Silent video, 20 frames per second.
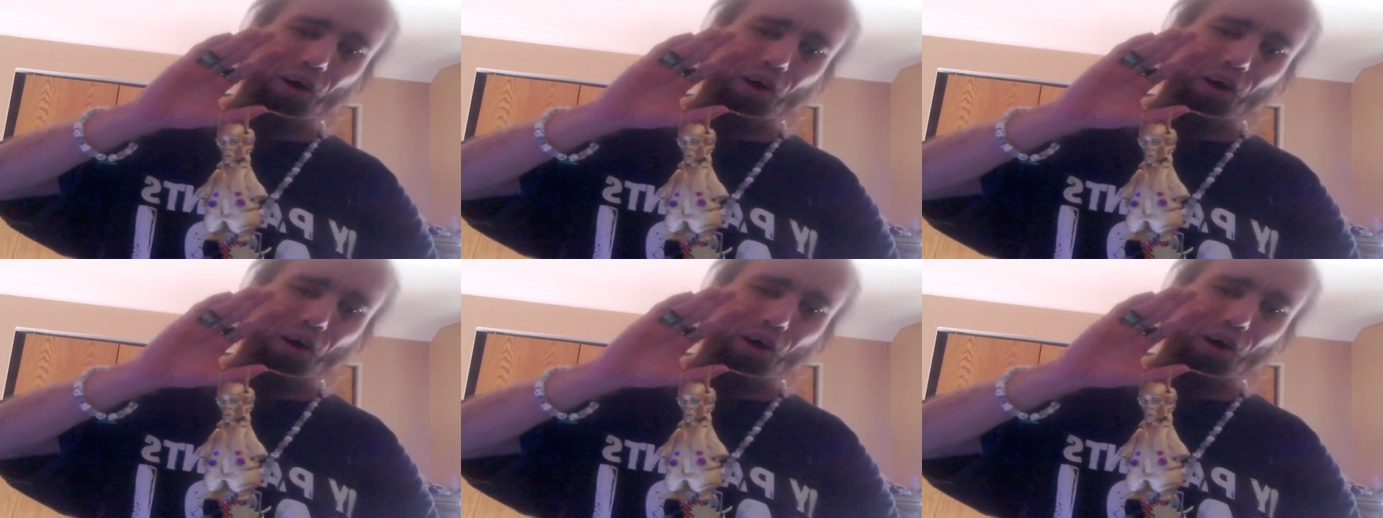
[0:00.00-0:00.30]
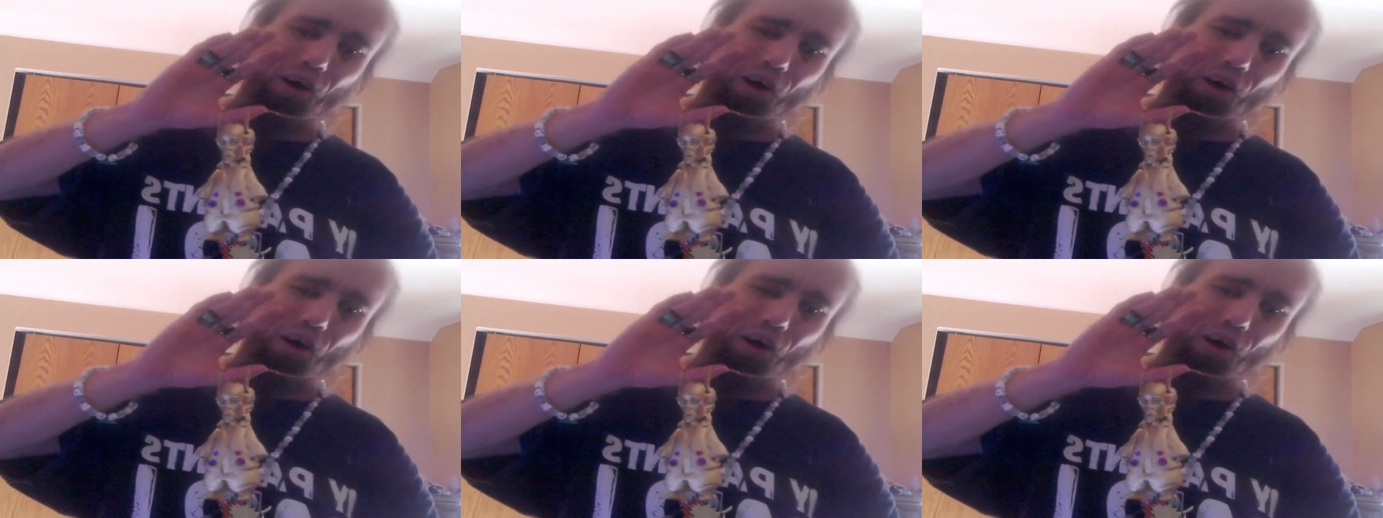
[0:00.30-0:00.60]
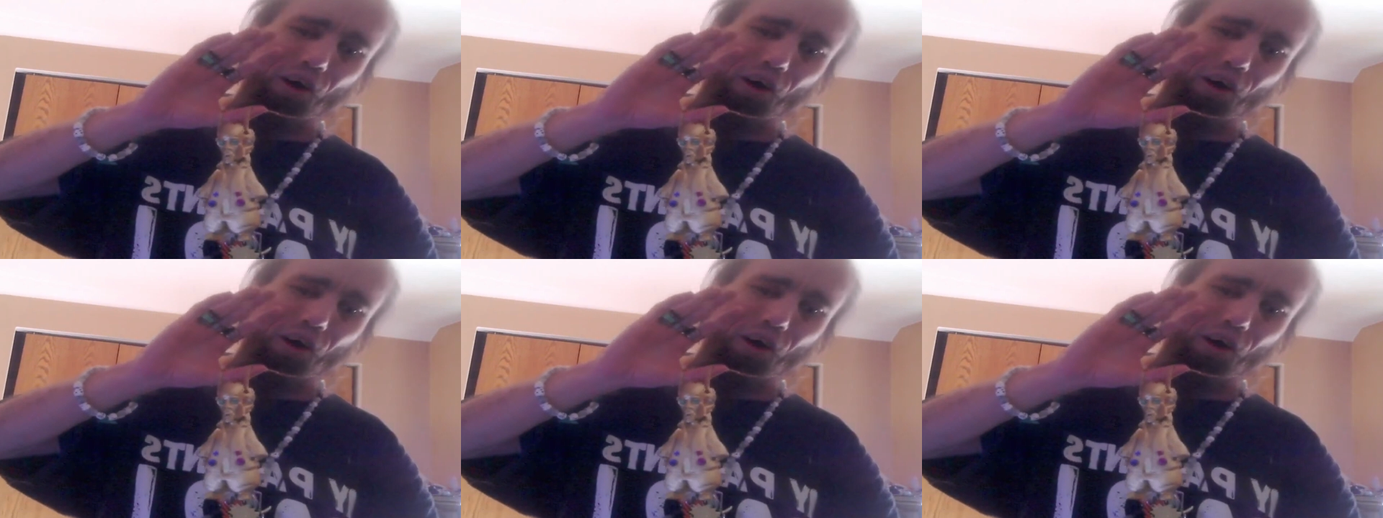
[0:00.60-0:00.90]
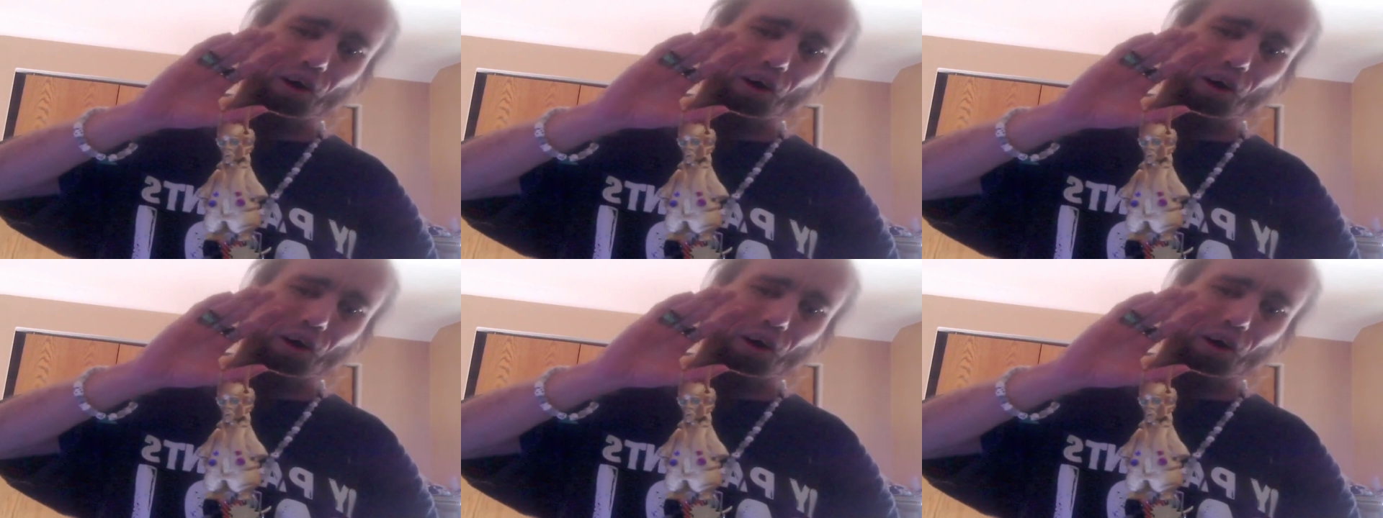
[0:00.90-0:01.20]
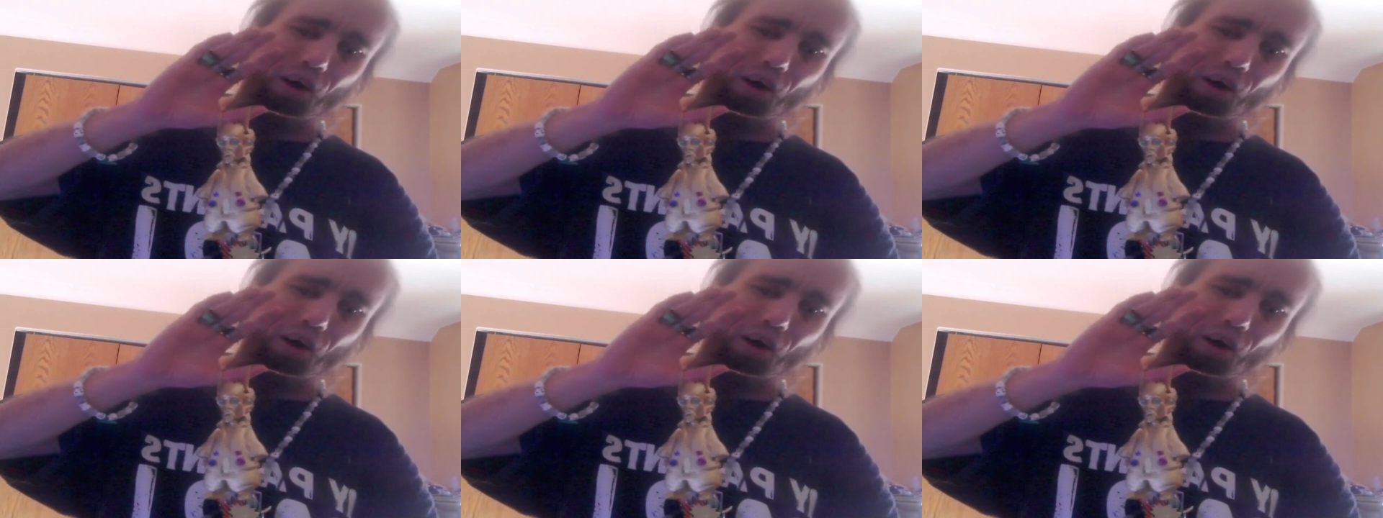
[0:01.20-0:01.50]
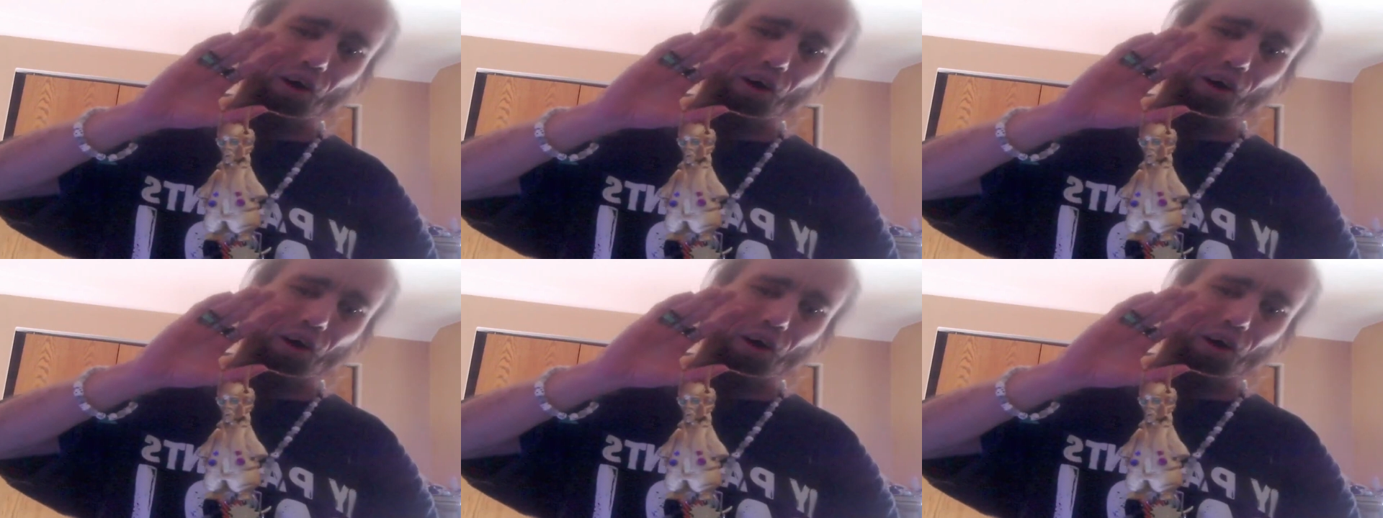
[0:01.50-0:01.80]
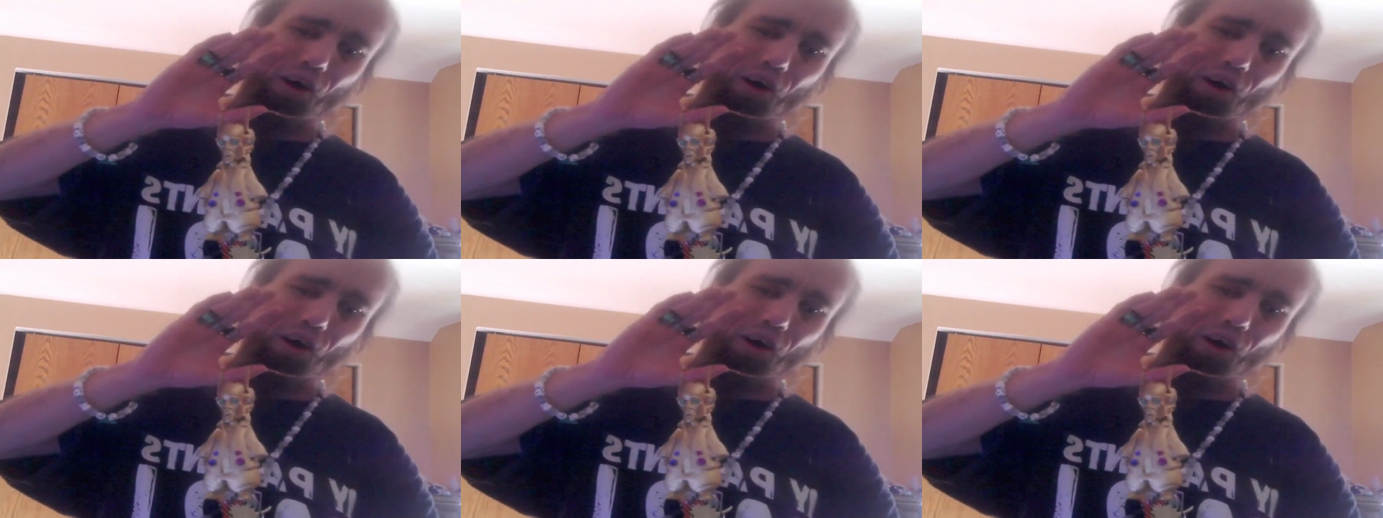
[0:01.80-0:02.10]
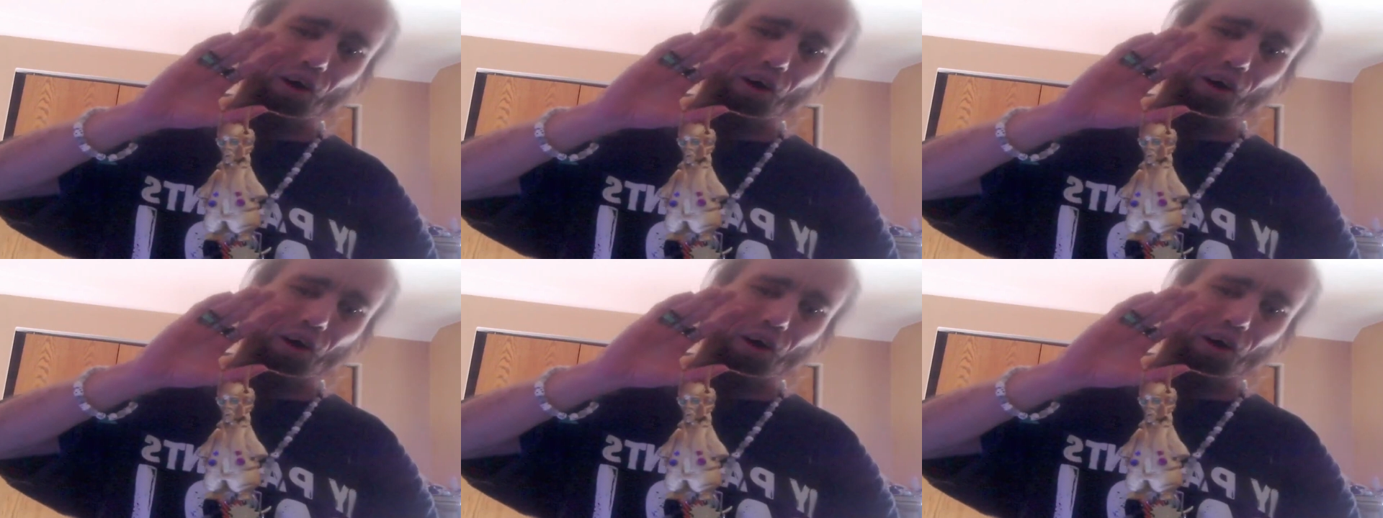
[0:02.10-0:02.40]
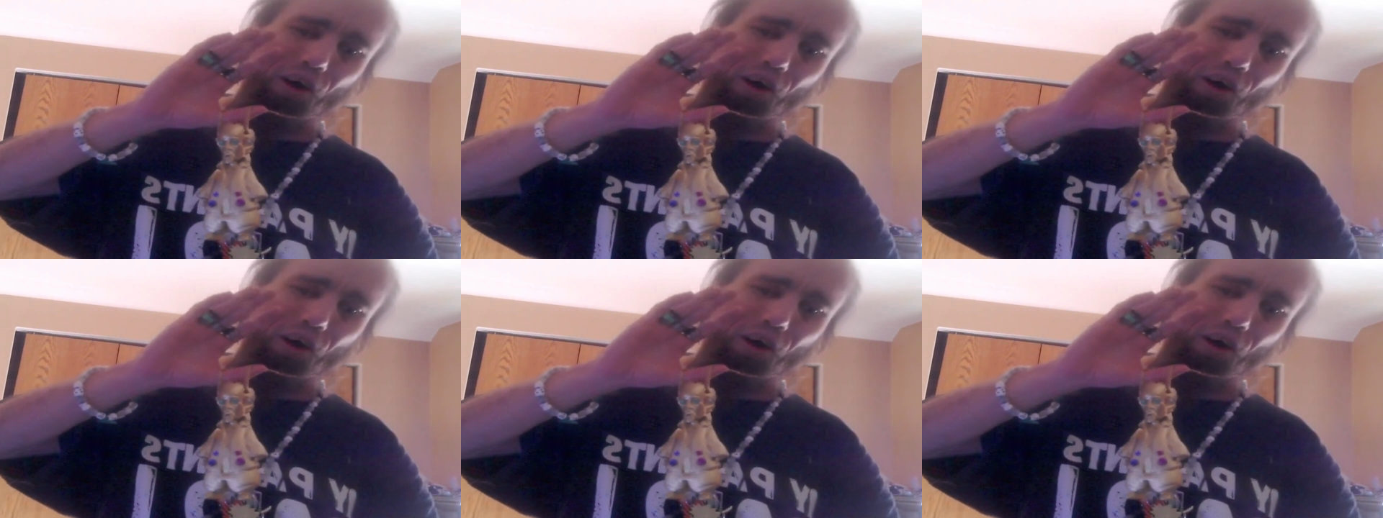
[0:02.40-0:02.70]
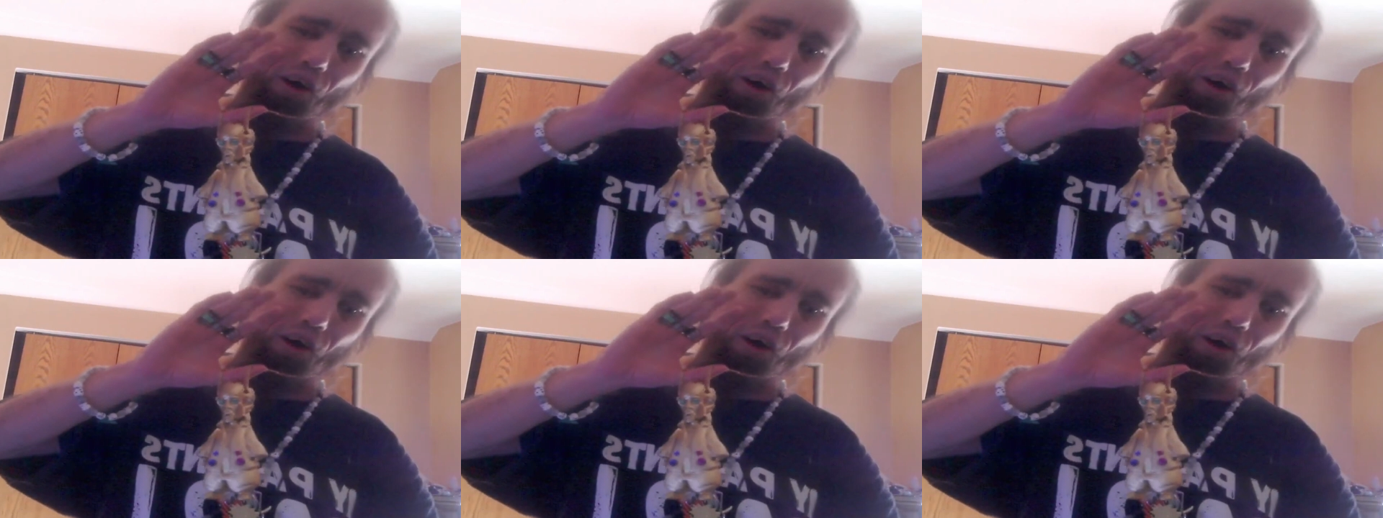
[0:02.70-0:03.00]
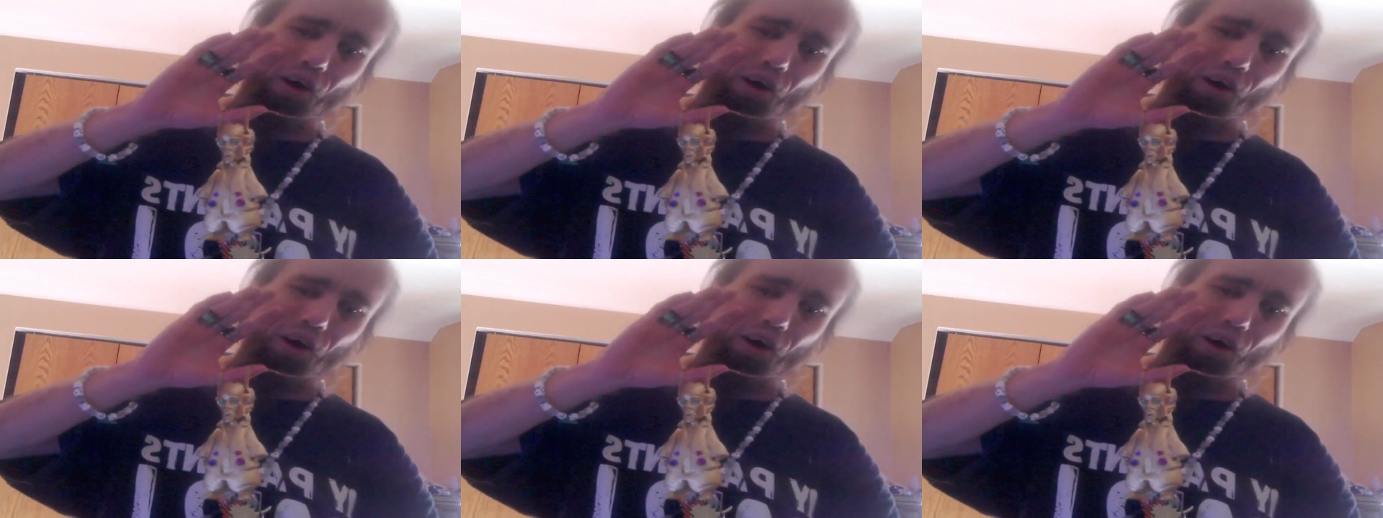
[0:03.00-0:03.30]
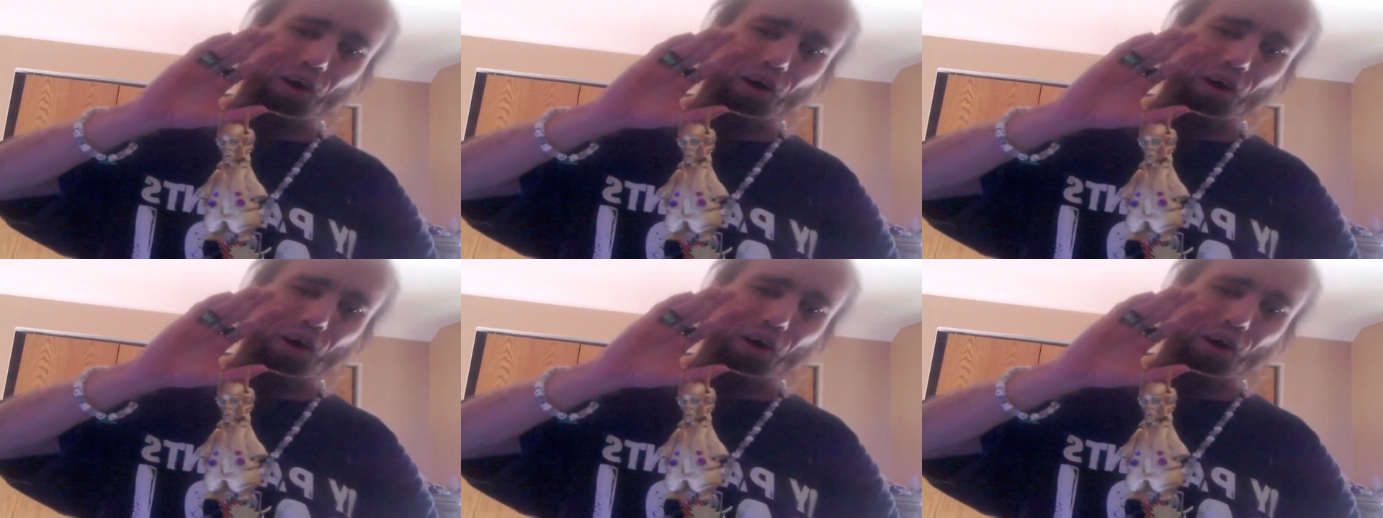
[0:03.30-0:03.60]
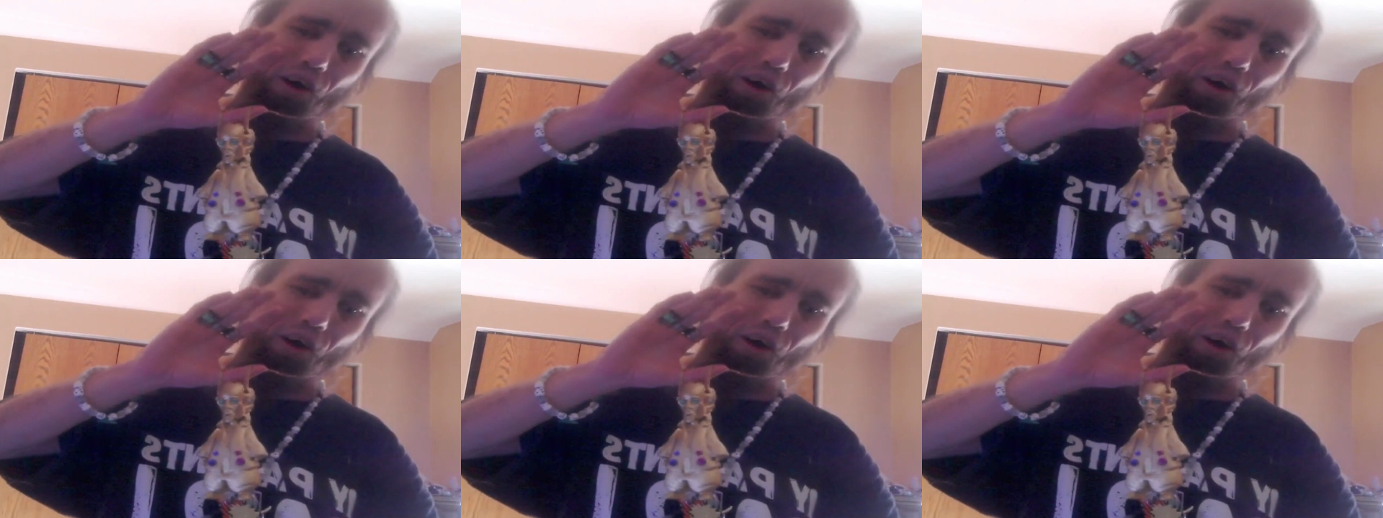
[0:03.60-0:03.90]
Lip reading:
(no speaker visible)